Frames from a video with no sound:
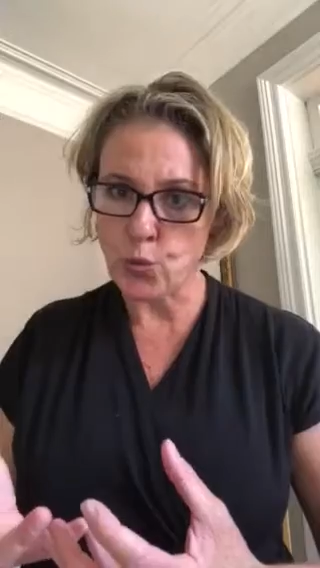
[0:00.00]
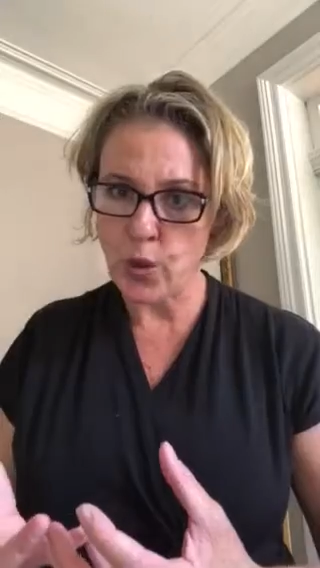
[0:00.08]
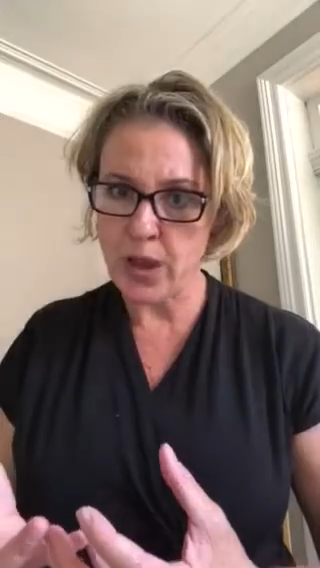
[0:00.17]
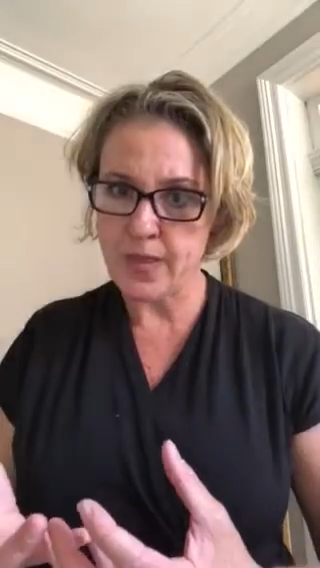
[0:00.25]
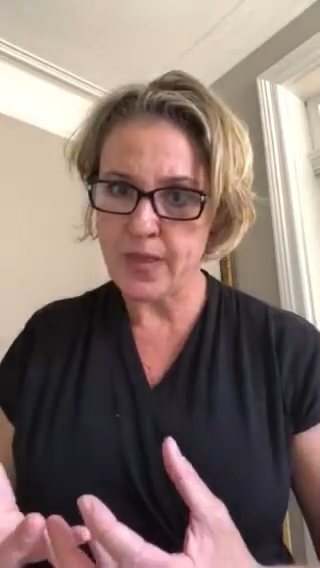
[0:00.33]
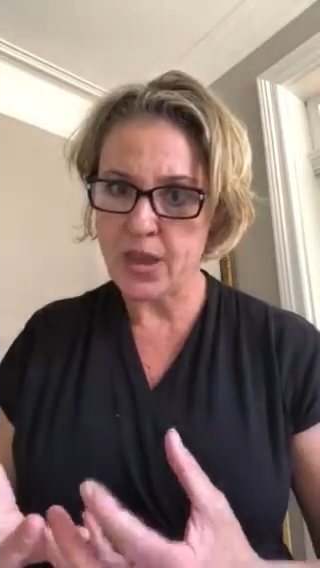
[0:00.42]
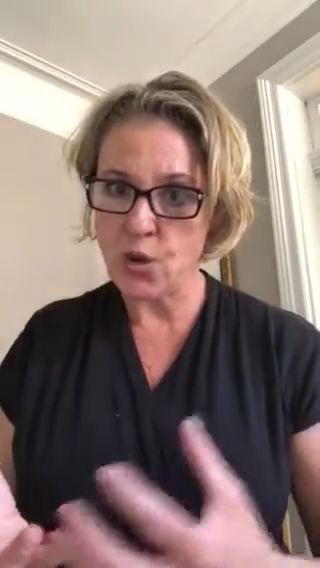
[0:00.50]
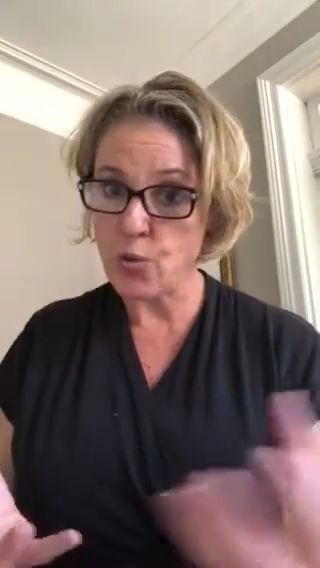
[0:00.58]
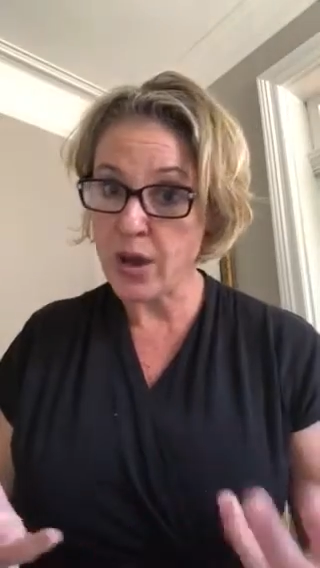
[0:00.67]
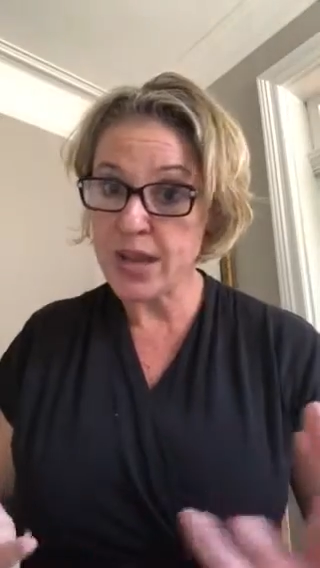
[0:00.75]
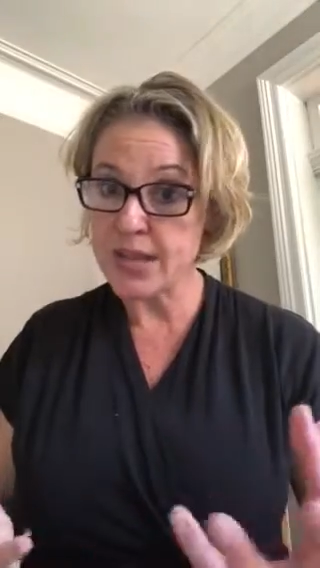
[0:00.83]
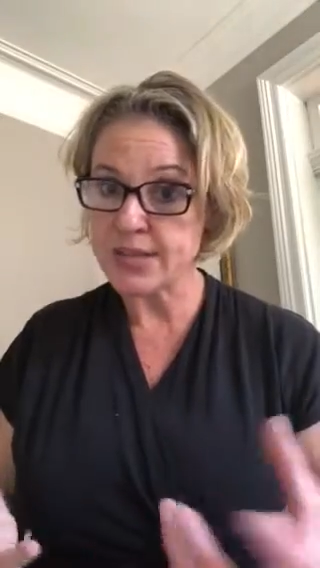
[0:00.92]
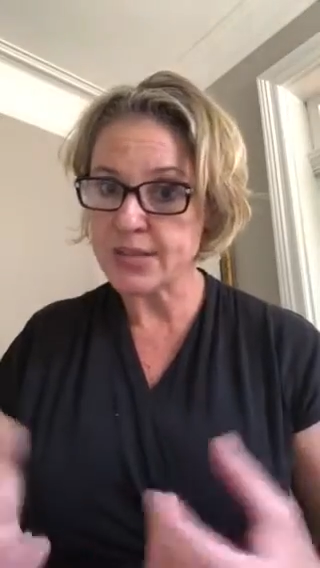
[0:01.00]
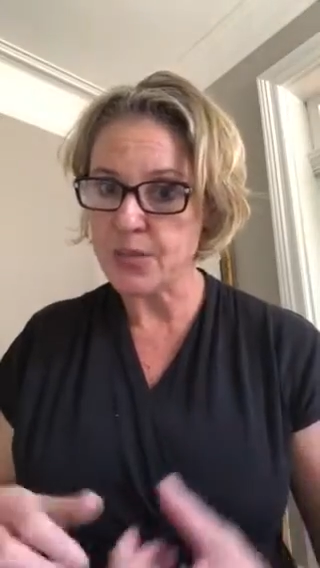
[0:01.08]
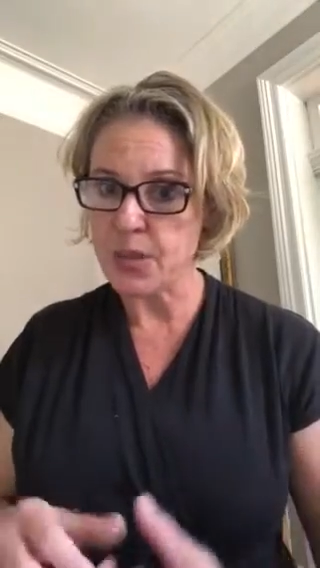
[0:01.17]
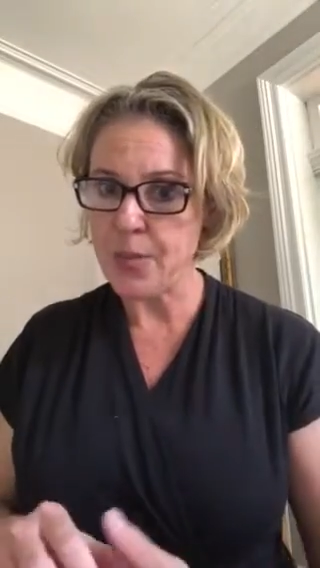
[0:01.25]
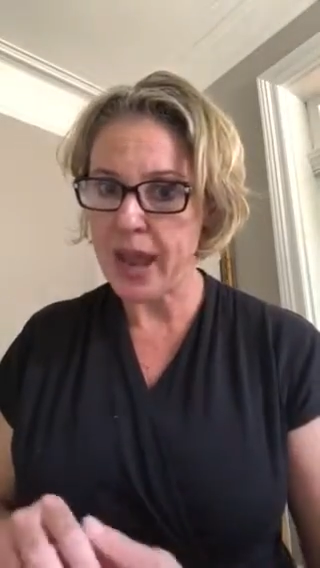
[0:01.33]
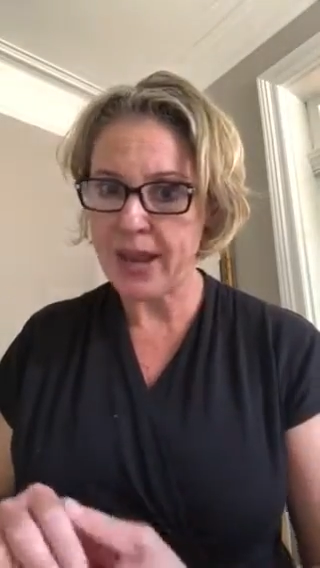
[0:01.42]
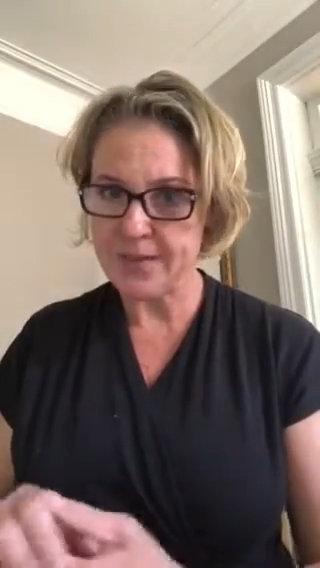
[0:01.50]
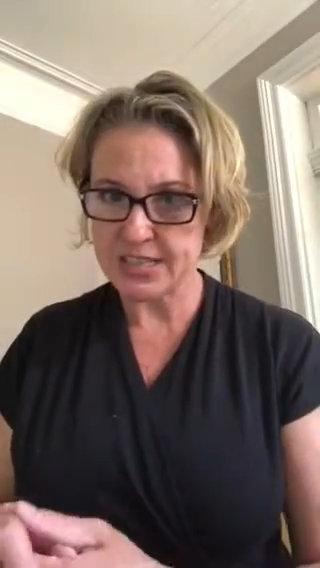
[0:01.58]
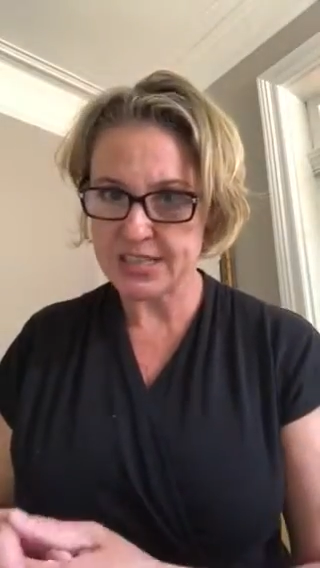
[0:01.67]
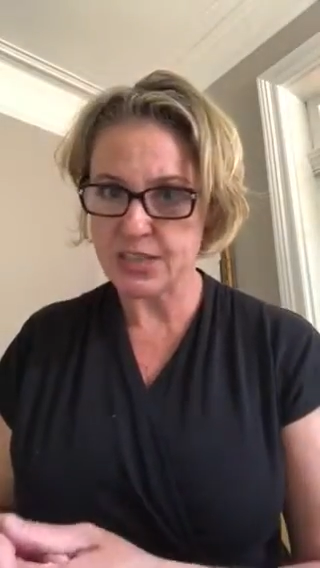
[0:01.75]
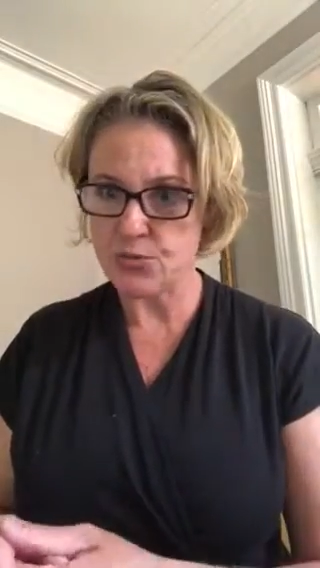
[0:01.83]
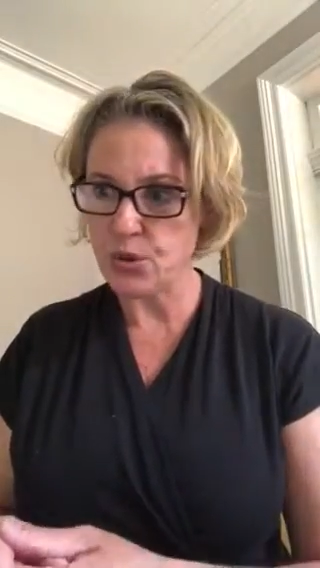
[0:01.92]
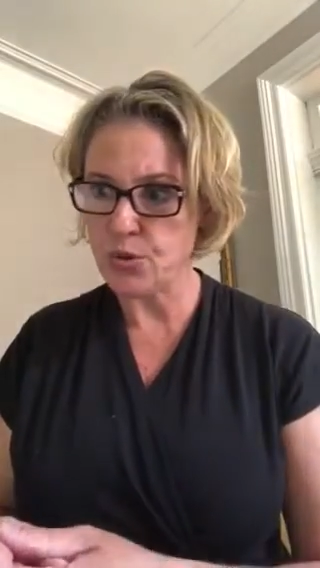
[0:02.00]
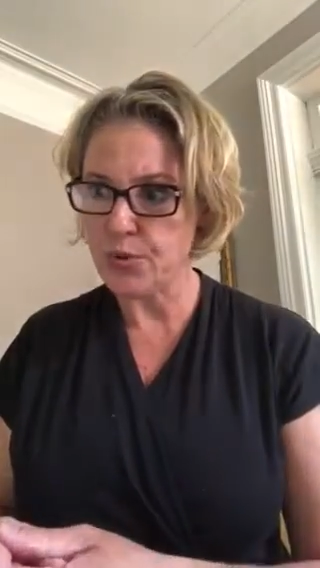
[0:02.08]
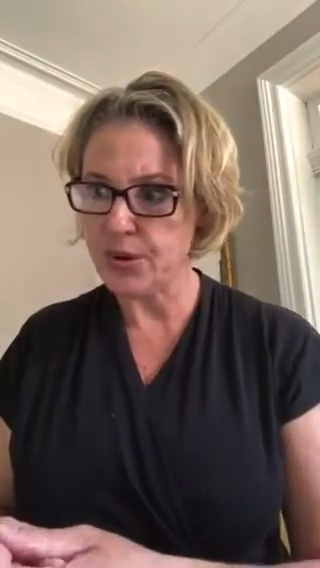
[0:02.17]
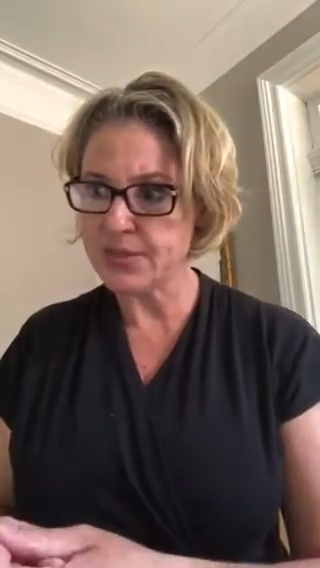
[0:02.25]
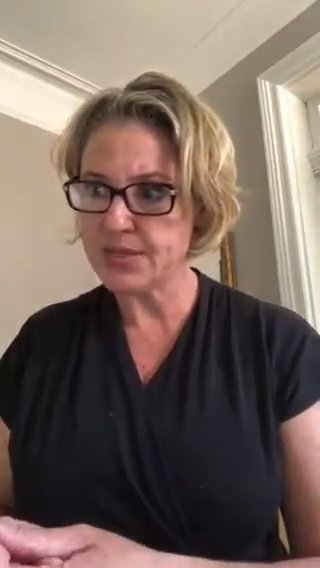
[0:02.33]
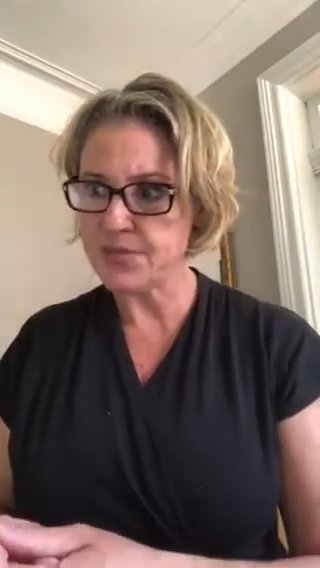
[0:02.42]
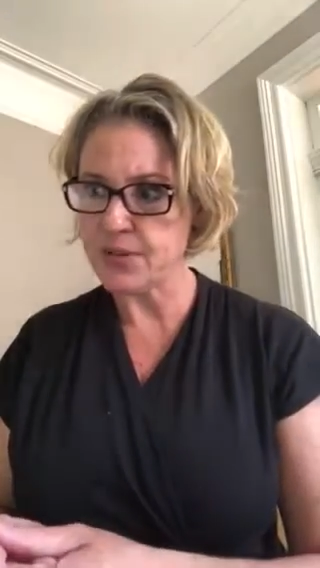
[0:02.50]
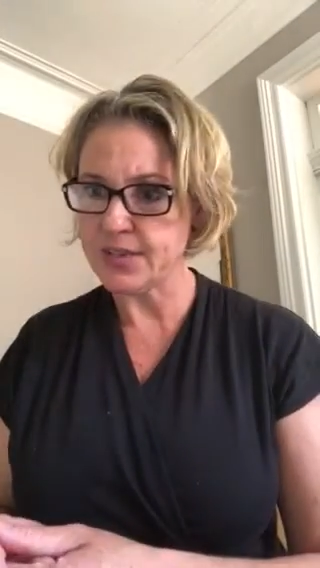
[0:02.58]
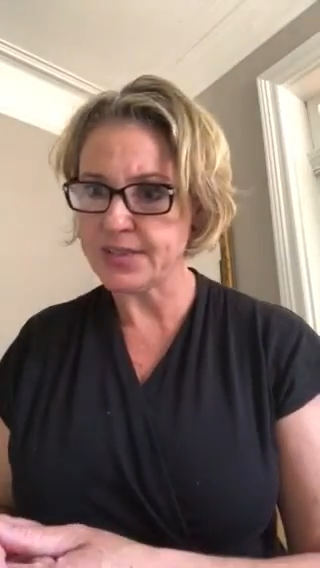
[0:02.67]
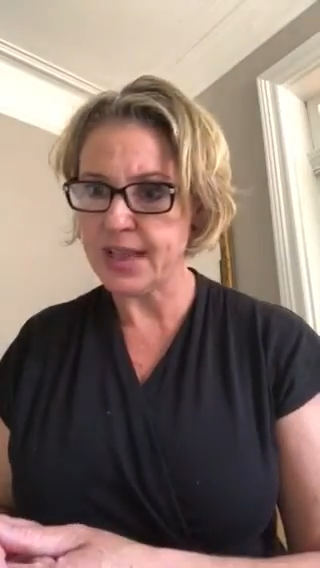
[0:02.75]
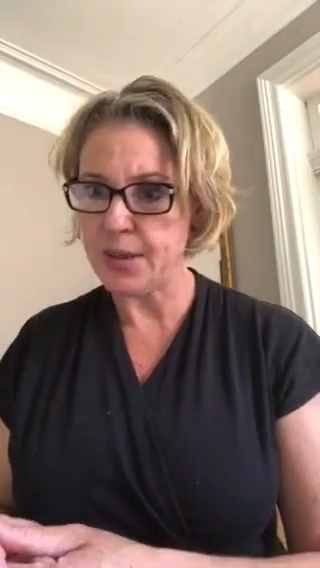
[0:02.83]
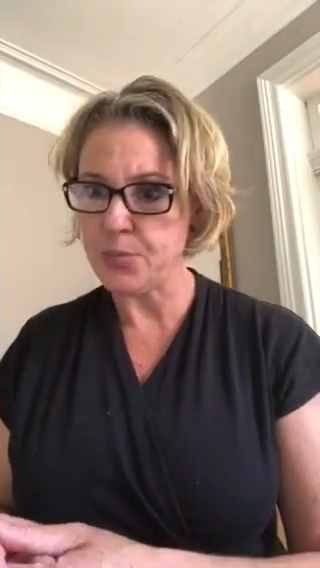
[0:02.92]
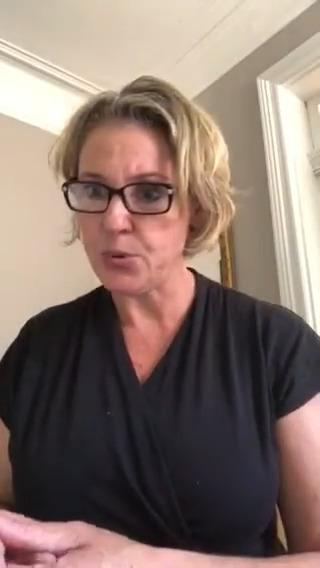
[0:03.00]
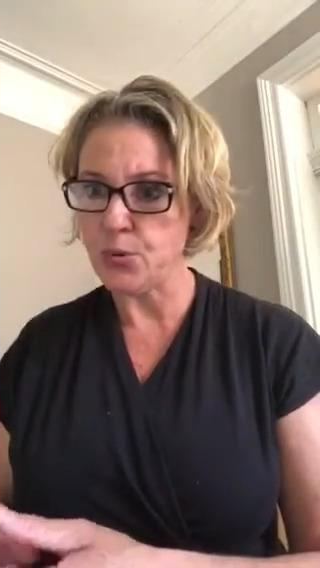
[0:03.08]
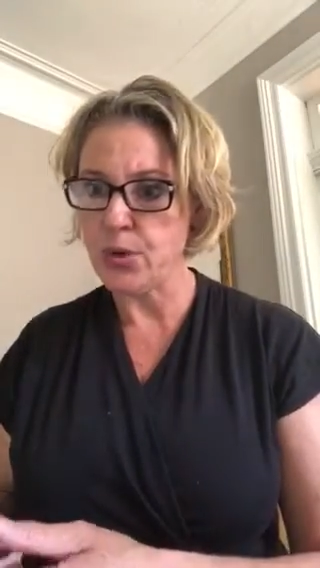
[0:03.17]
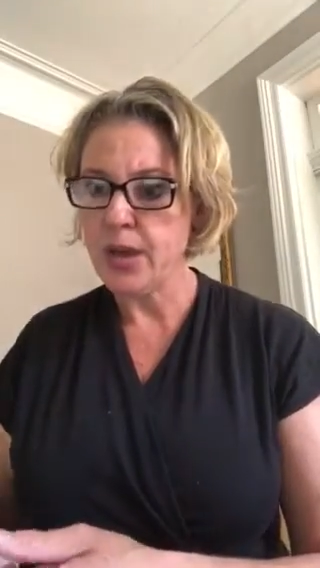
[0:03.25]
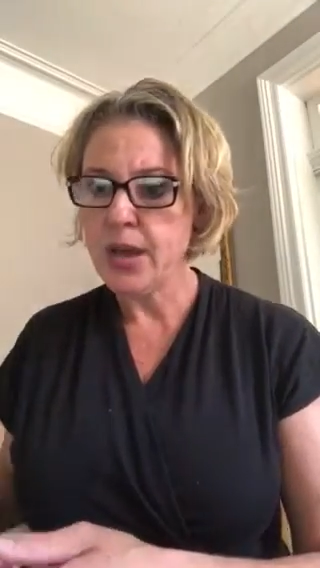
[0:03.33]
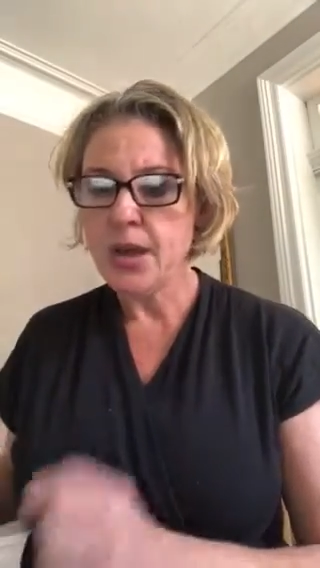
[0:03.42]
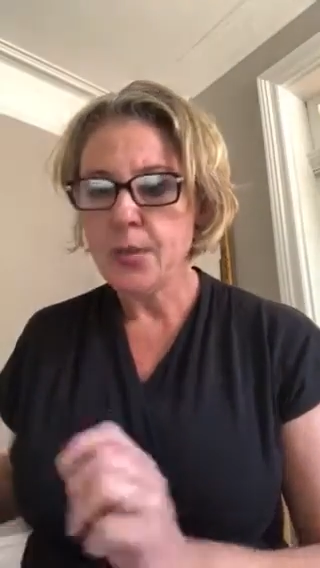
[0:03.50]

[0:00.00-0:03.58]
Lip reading: read the ingredients on the back of a cereal box, for example.